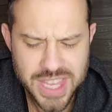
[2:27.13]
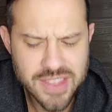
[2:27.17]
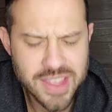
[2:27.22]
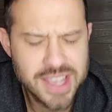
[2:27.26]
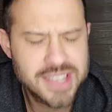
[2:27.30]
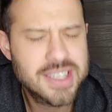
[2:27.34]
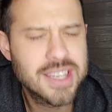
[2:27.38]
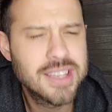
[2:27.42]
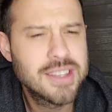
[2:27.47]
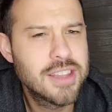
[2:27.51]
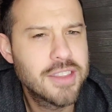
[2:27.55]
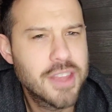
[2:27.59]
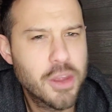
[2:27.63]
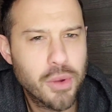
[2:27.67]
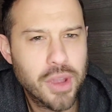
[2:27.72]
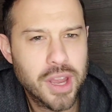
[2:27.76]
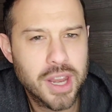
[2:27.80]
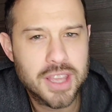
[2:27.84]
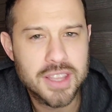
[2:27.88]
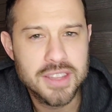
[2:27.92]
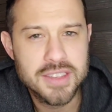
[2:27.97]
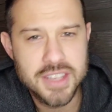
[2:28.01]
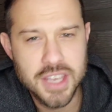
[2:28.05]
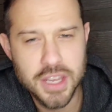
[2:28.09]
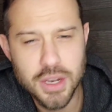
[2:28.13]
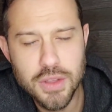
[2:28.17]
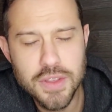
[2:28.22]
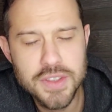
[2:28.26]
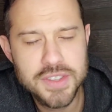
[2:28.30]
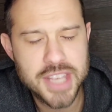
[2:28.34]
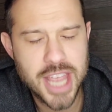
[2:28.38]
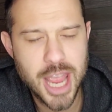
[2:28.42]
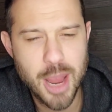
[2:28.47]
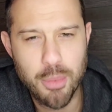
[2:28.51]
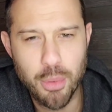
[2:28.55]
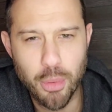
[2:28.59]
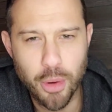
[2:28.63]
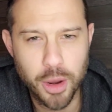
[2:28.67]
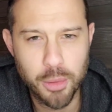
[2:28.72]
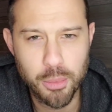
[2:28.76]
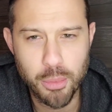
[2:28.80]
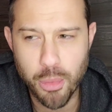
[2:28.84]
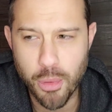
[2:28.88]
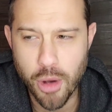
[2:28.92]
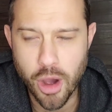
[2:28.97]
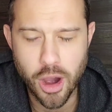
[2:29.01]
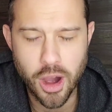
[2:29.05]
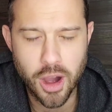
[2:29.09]
They said that they were going to continue the
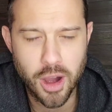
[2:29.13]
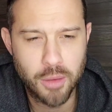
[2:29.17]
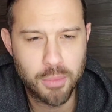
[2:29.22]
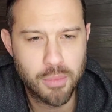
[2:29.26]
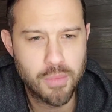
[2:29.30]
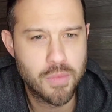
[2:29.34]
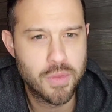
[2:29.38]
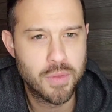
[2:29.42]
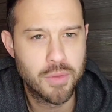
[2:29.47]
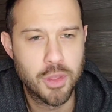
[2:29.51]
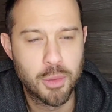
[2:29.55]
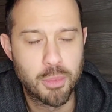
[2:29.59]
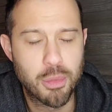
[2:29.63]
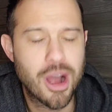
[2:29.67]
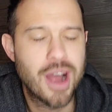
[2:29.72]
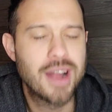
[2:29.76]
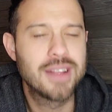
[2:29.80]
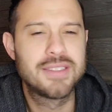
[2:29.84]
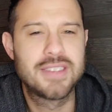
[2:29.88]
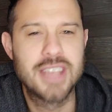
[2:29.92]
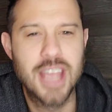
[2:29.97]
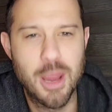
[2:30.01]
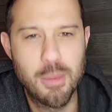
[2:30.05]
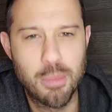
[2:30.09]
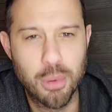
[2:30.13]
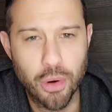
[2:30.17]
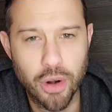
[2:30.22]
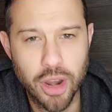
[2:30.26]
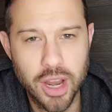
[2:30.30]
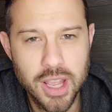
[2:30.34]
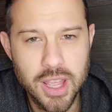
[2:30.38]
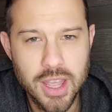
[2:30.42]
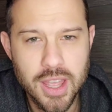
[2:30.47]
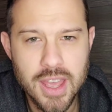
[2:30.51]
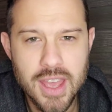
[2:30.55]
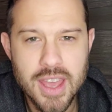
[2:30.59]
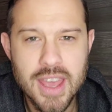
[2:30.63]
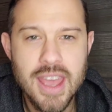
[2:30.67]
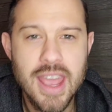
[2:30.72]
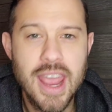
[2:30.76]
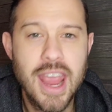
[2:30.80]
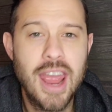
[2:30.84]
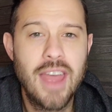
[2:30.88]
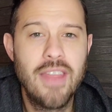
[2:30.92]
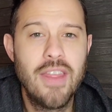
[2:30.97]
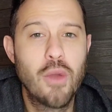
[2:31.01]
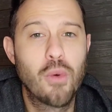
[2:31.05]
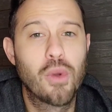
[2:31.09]
tapering, the bond tapering,
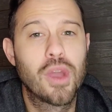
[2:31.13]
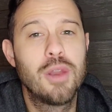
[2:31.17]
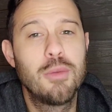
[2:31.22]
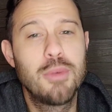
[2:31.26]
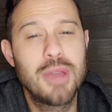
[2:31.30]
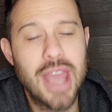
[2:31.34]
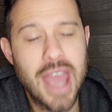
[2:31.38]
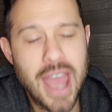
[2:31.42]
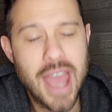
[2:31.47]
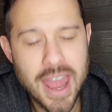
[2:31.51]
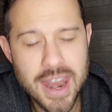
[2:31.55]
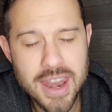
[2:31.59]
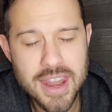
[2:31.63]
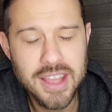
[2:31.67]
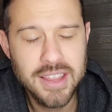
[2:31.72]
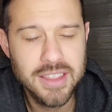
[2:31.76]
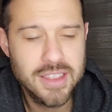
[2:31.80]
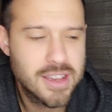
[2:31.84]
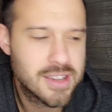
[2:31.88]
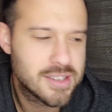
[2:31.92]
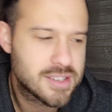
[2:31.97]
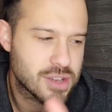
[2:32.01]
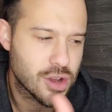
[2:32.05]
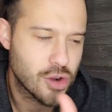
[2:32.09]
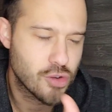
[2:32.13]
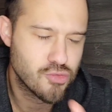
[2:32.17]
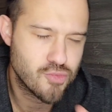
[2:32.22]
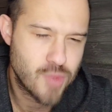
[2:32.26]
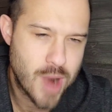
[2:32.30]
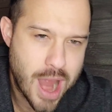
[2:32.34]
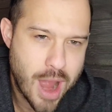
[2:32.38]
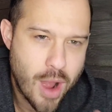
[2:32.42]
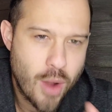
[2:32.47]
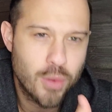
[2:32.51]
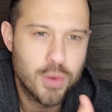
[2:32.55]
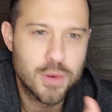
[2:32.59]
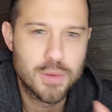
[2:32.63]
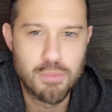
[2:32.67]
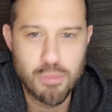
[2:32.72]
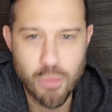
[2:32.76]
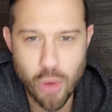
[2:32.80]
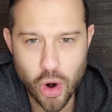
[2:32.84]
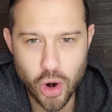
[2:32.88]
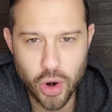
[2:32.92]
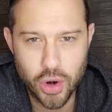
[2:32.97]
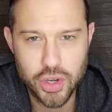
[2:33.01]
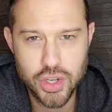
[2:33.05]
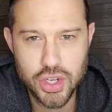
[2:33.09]
and they were going to be ending this around
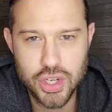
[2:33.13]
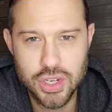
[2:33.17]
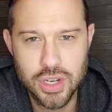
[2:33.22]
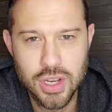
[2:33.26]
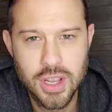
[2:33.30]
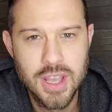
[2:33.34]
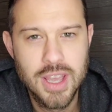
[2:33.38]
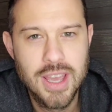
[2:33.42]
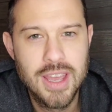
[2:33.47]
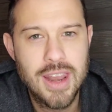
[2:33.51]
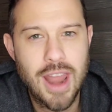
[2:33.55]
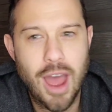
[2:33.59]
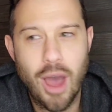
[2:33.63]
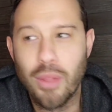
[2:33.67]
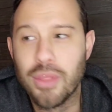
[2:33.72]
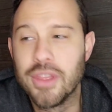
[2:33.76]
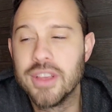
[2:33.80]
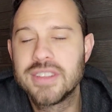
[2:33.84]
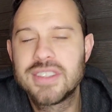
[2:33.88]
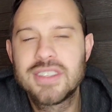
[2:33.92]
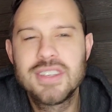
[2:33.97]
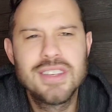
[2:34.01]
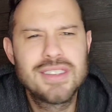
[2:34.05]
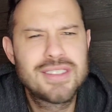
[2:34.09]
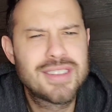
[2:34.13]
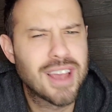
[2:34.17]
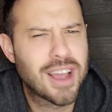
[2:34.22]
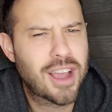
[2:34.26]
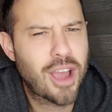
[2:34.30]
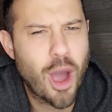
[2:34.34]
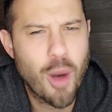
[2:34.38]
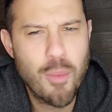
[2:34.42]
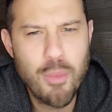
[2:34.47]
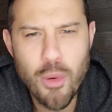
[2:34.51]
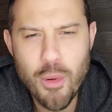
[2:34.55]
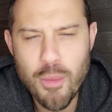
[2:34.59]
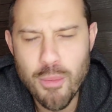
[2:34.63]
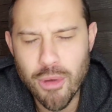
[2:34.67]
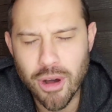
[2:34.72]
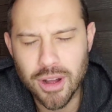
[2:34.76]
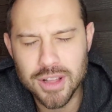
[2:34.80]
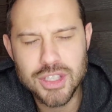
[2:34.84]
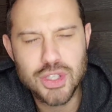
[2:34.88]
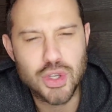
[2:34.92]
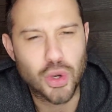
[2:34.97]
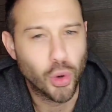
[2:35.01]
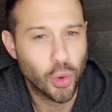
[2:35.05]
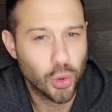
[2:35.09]
March. Now, this is a couple
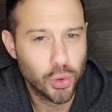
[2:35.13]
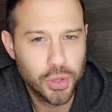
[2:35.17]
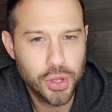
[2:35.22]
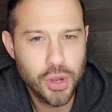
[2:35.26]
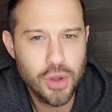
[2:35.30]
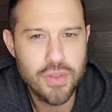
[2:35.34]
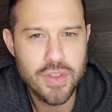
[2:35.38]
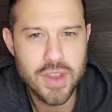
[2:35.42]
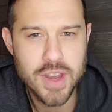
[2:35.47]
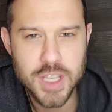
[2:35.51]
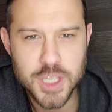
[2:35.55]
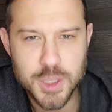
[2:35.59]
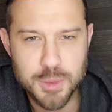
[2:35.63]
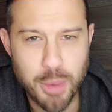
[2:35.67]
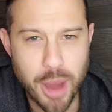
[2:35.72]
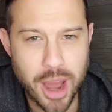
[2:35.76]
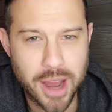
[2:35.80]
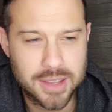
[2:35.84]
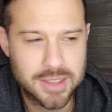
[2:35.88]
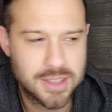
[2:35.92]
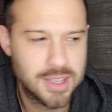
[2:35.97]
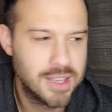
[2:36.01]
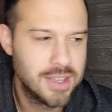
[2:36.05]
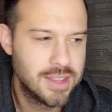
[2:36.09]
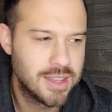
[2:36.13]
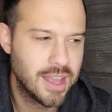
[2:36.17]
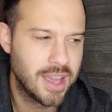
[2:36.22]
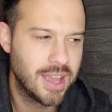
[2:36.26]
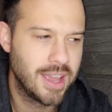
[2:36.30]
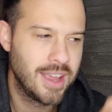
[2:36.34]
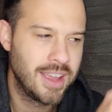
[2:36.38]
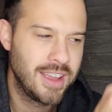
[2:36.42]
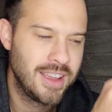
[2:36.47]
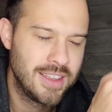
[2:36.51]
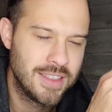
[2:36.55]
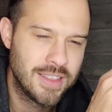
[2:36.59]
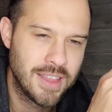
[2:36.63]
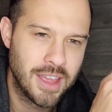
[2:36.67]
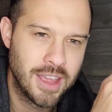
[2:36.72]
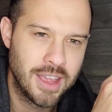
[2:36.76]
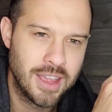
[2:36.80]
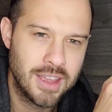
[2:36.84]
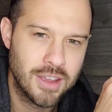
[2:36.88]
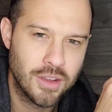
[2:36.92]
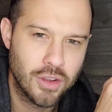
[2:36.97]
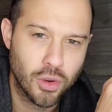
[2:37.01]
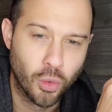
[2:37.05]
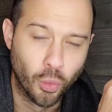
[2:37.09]
months earlier than expected.
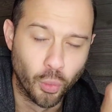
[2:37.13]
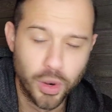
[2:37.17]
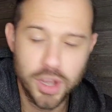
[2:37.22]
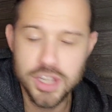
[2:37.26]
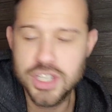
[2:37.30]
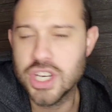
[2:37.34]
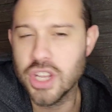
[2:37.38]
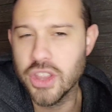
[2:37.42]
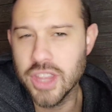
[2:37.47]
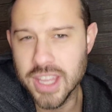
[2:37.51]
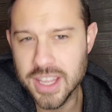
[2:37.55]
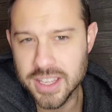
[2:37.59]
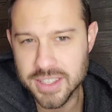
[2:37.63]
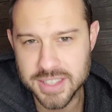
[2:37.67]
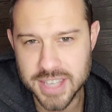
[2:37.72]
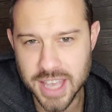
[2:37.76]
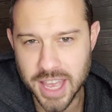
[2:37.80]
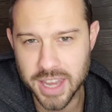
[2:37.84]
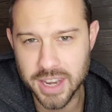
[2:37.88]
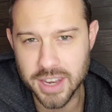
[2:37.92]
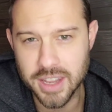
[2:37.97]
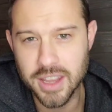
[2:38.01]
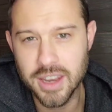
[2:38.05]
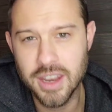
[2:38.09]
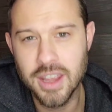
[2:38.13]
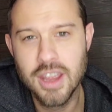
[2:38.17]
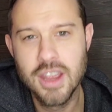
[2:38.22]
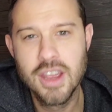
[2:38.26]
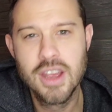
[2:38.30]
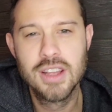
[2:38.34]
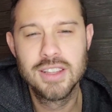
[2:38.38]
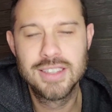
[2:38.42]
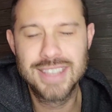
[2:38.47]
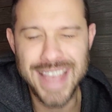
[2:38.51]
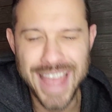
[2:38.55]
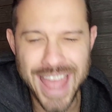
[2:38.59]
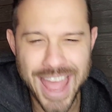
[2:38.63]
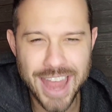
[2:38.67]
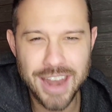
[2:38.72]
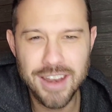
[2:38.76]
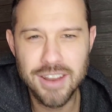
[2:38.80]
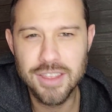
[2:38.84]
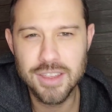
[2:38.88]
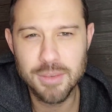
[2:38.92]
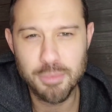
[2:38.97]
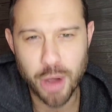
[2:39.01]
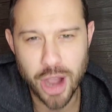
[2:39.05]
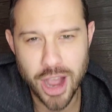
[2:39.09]
They originally intended to
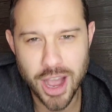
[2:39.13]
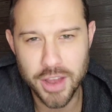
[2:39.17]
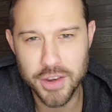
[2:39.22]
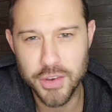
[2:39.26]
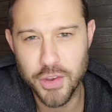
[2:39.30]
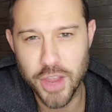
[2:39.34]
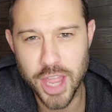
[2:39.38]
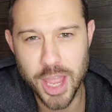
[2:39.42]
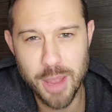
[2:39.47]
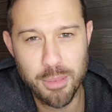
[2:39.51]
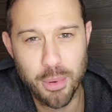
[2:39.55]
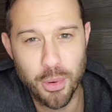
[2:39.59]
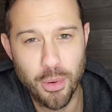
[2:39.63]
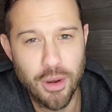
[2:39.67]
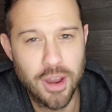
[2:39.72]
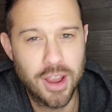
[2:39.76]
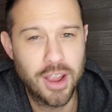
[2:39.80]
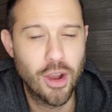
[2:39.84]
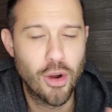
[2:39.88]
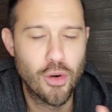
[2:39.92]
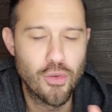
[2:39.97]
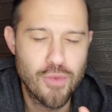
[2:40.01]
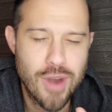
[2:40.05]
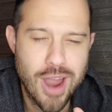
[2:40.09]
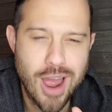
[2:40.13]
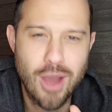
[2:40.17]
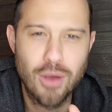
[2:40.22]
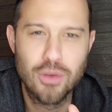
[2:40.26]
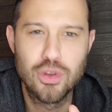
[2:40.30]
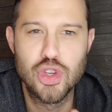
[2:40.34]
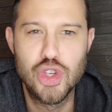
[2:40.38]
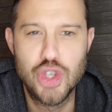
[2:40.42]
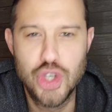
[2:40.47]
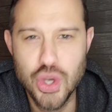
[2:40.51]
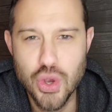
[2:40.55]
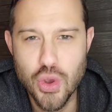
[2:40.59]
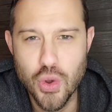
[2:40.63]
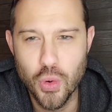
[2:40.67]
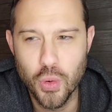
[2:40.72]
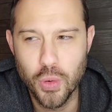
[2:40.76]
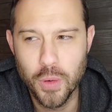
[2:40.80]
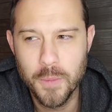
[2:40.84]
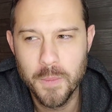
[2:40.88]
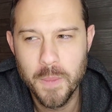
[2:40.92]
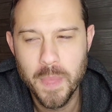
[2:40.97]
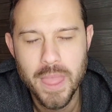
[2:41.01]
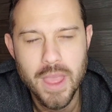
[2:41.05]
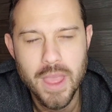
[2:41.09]
end the bond tapering around June.